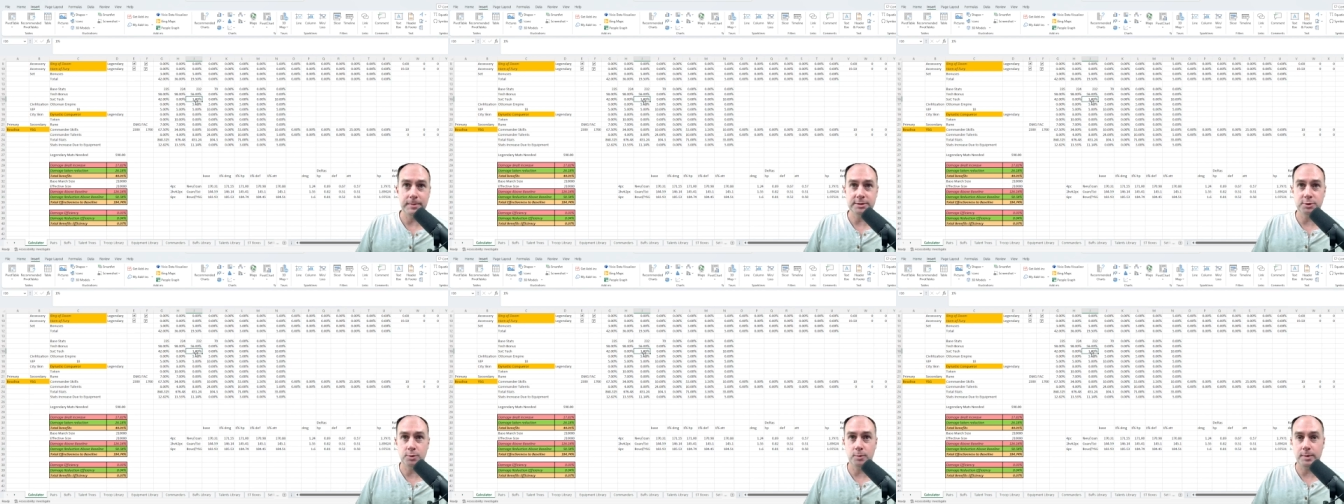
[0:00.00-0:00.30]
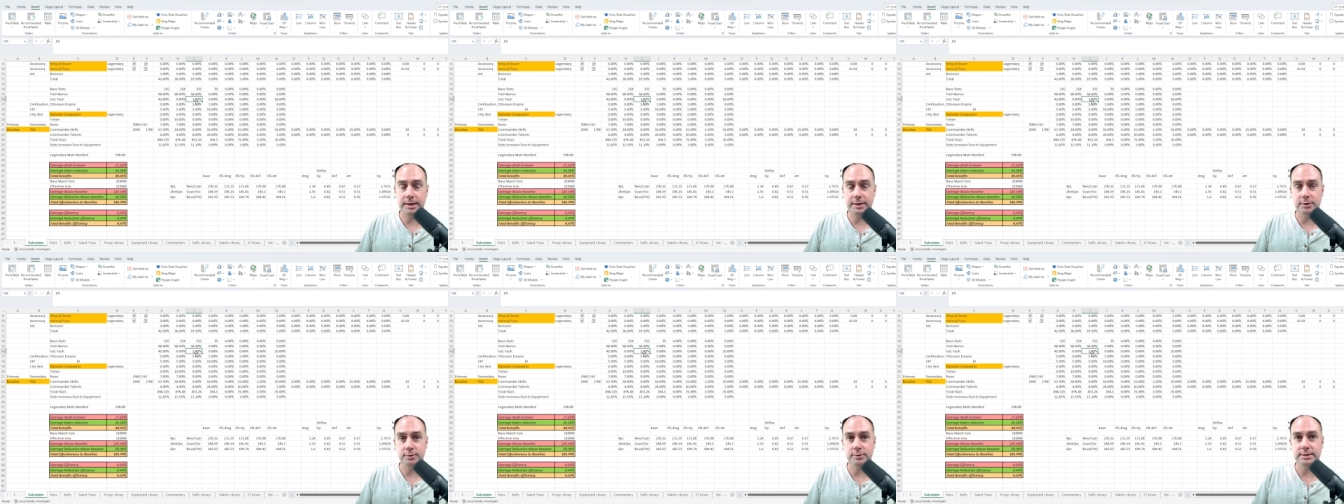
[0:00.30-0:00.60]
And so
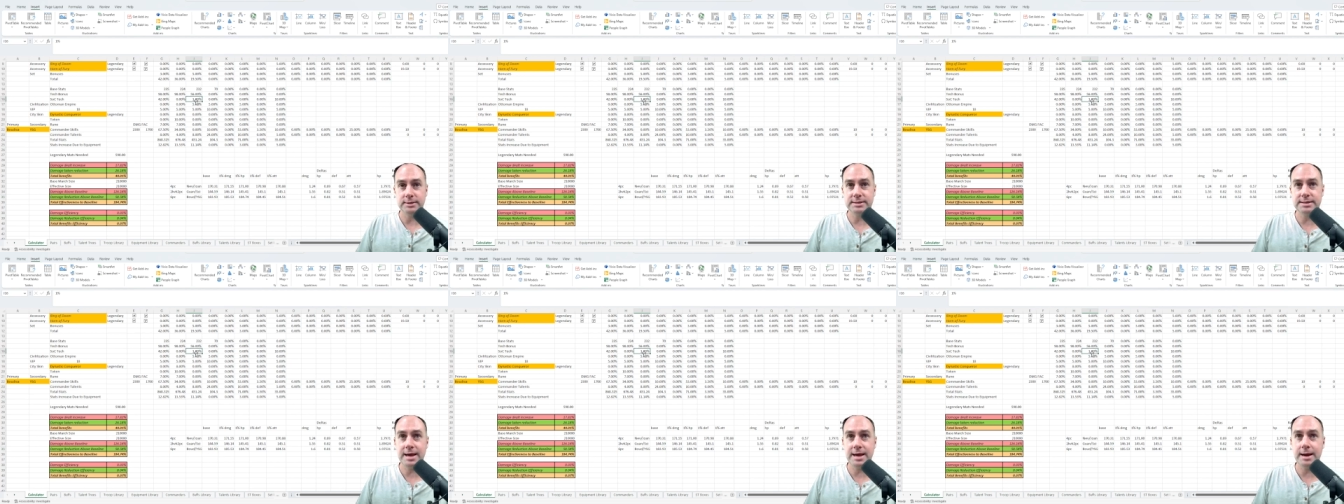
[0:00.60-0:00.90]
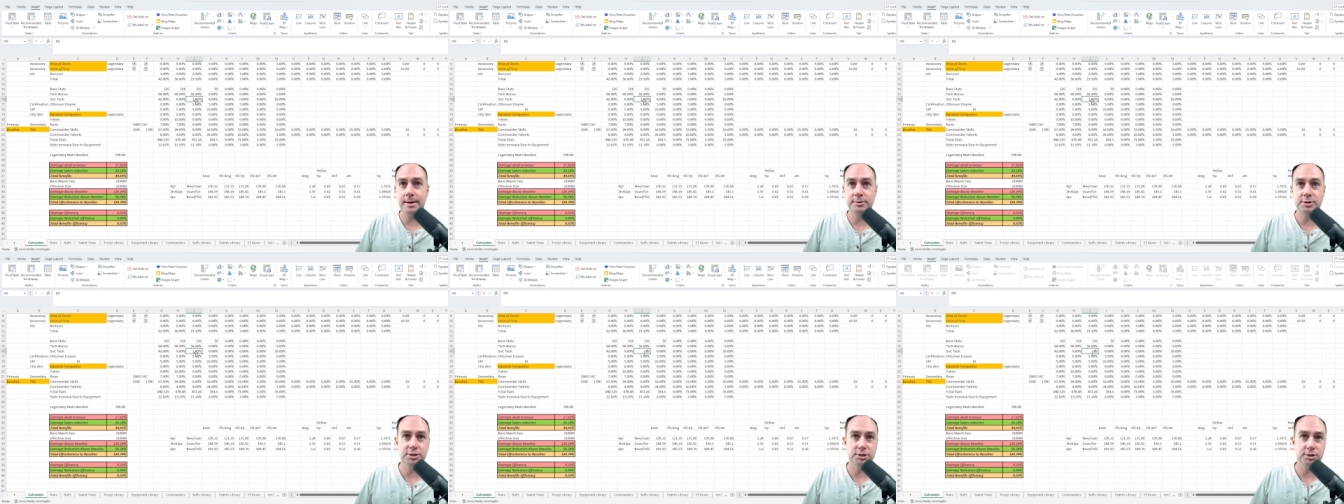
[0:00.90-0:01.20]
we could do the
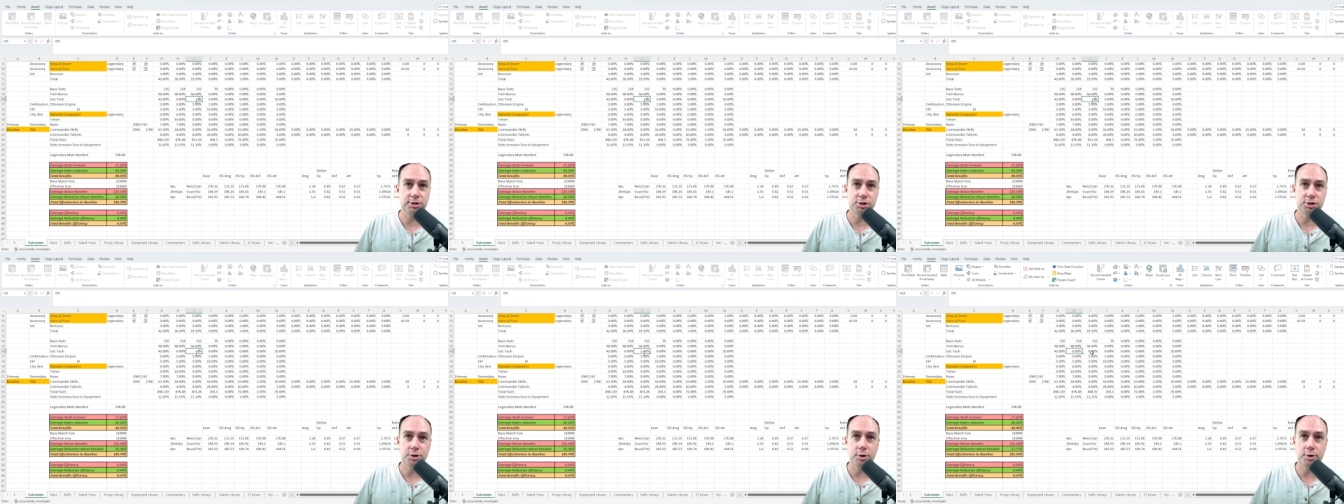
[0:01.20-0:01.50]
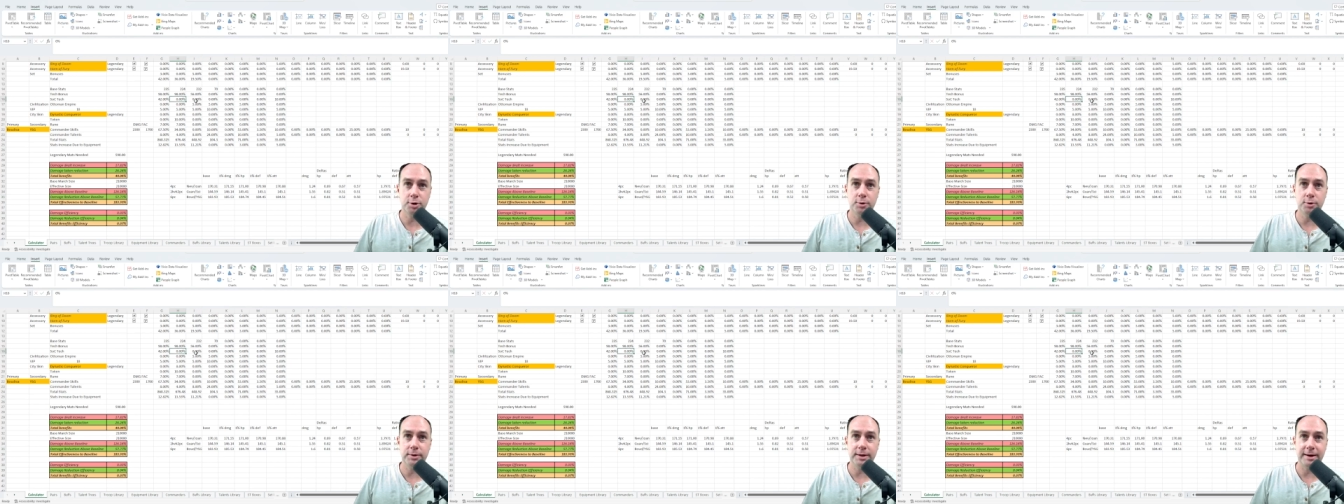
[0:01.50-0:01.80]
same just to show
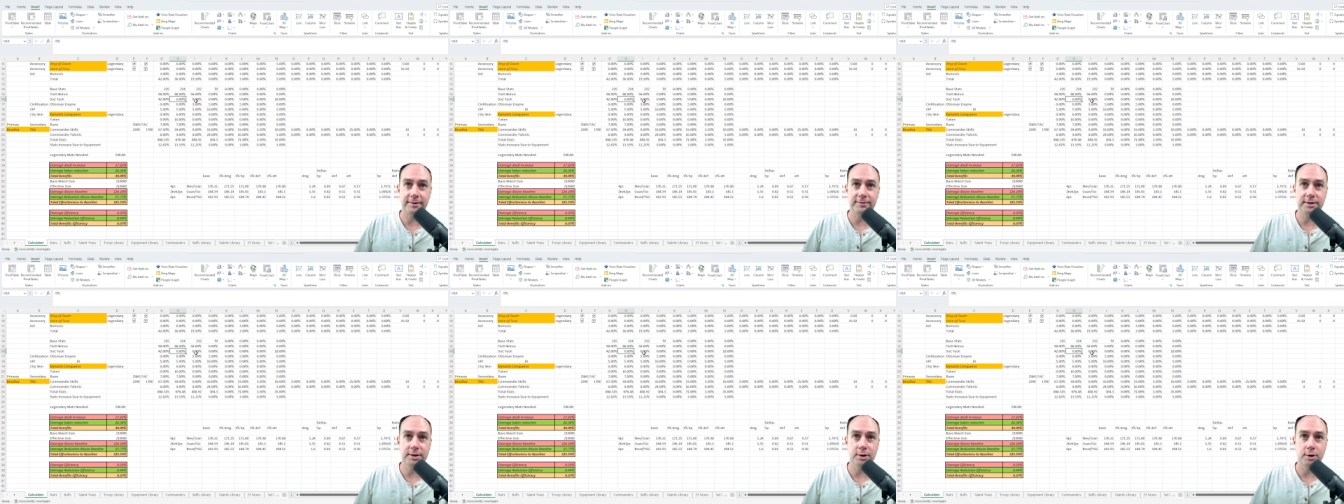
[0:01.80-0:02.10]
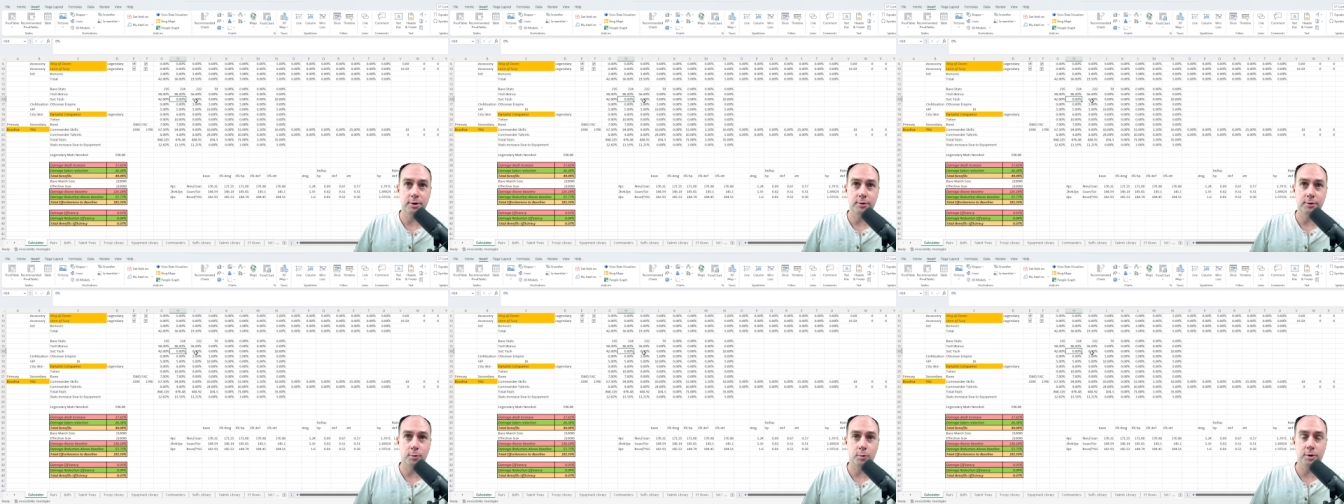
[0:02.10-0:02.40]
you that I did
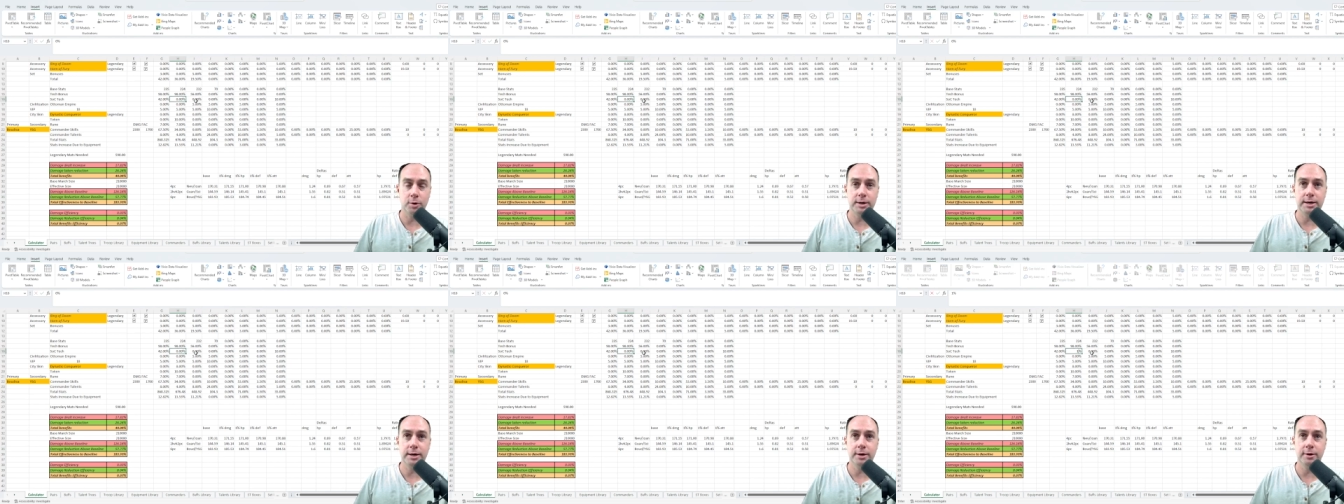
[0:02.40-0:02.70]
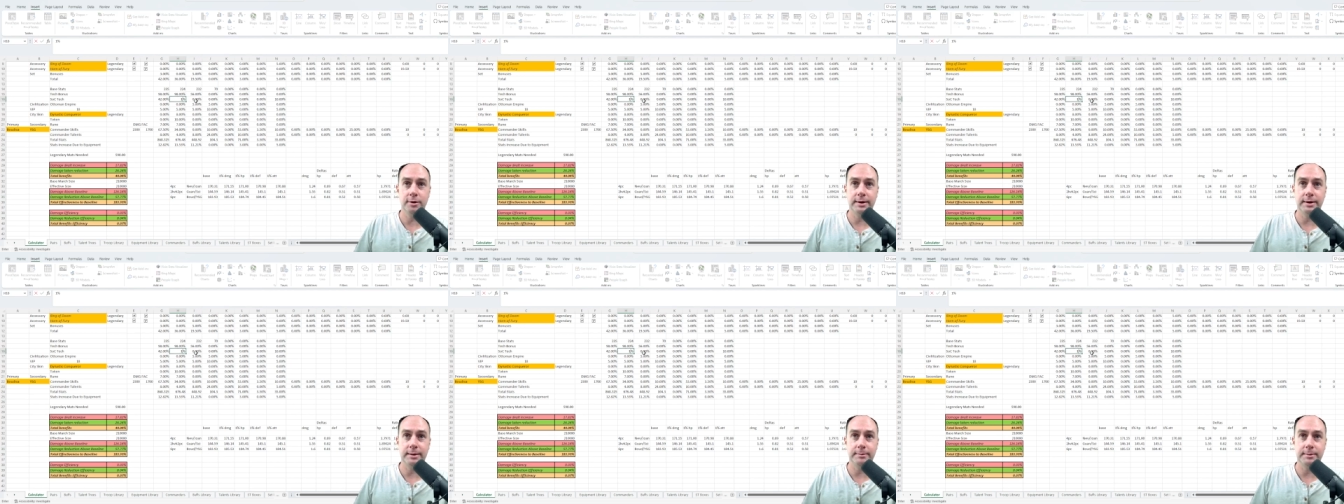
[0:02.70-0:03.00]
all the work
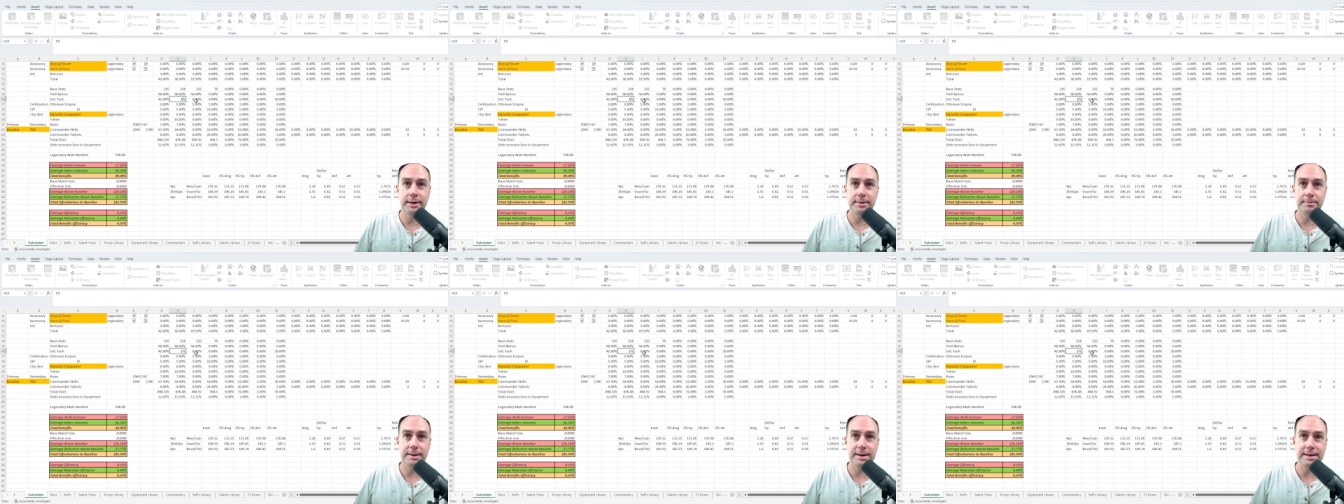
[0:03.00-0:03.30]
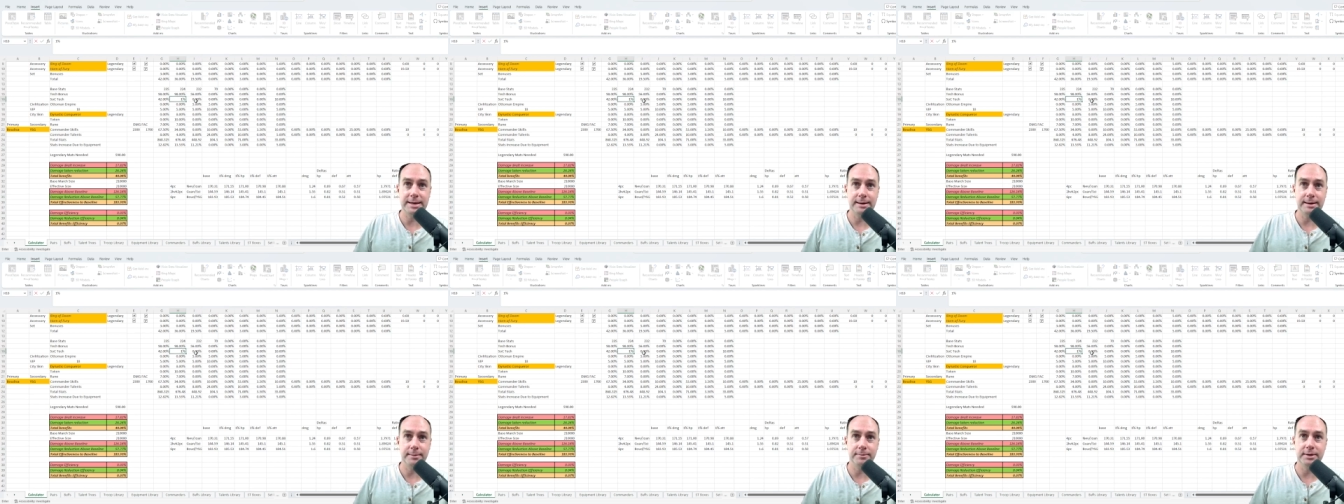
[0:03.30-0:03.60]
here and I'm not
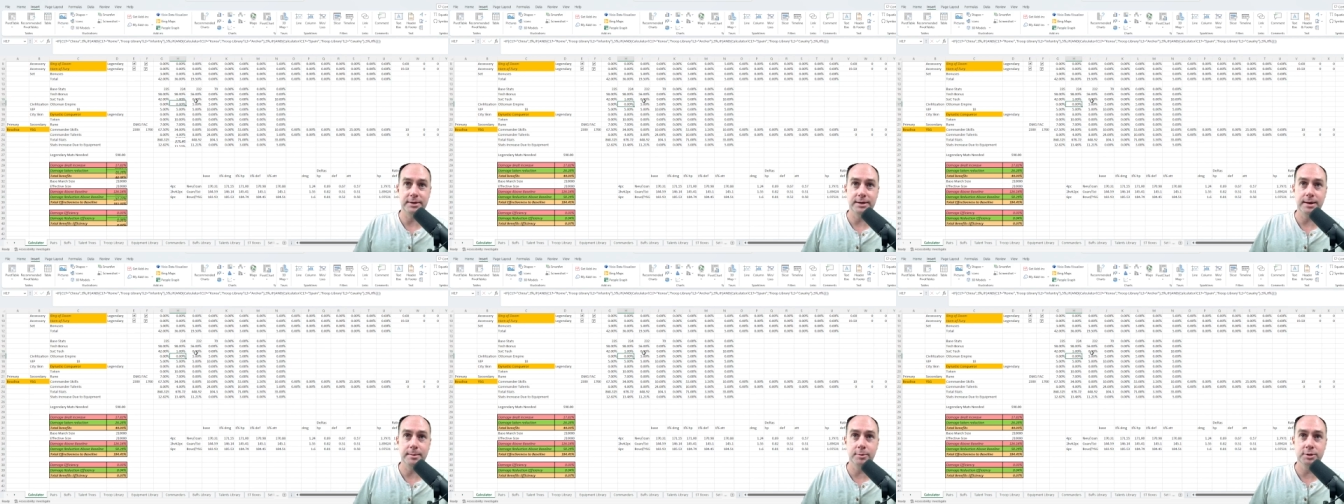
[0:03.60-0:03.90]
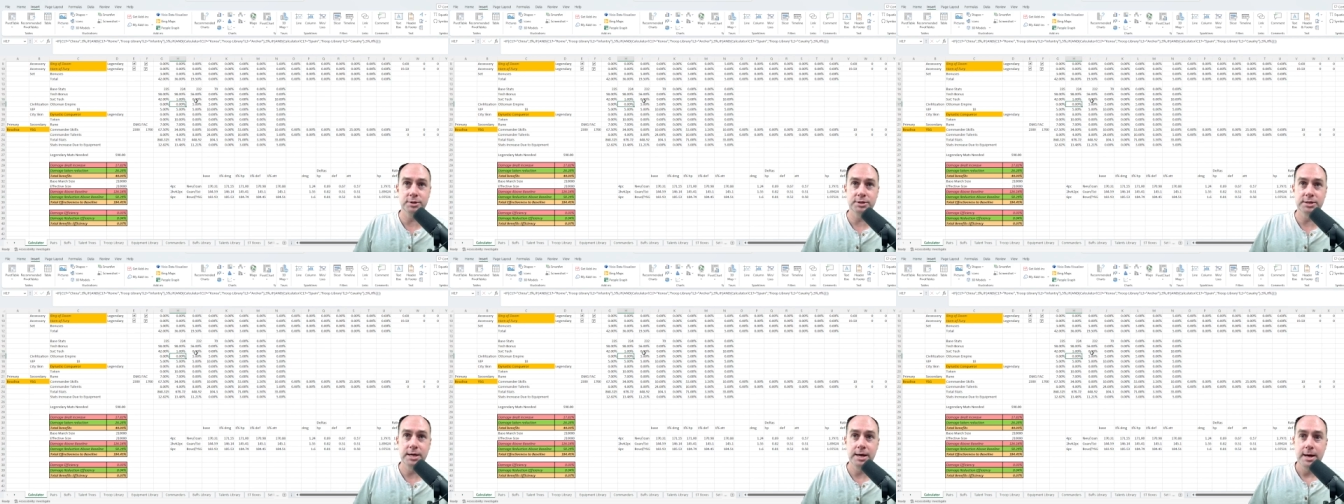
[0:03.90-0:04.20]
making up the
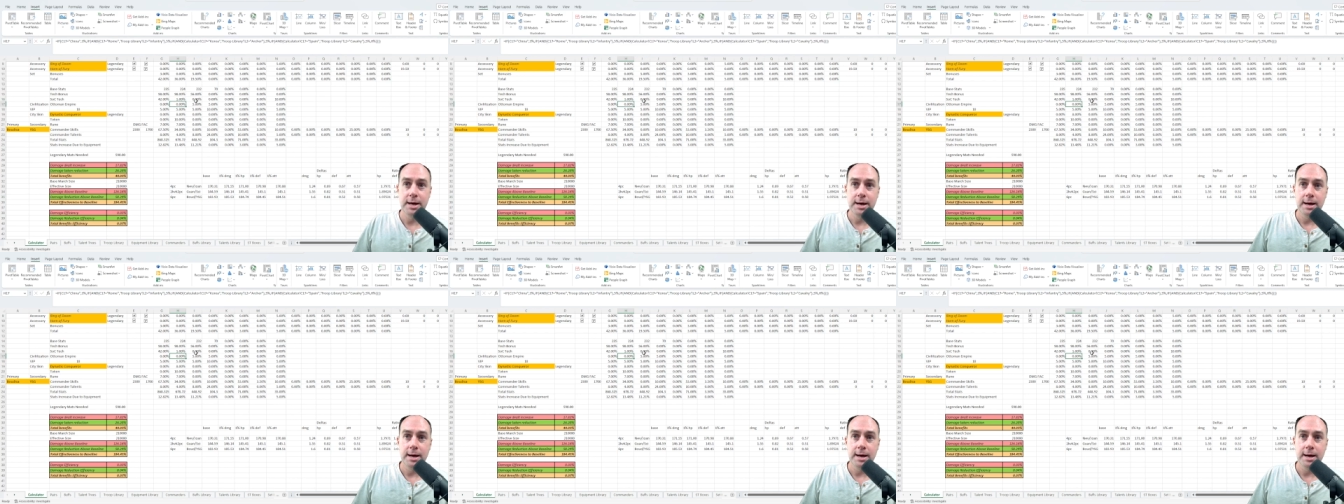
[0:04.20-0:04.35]
numbers.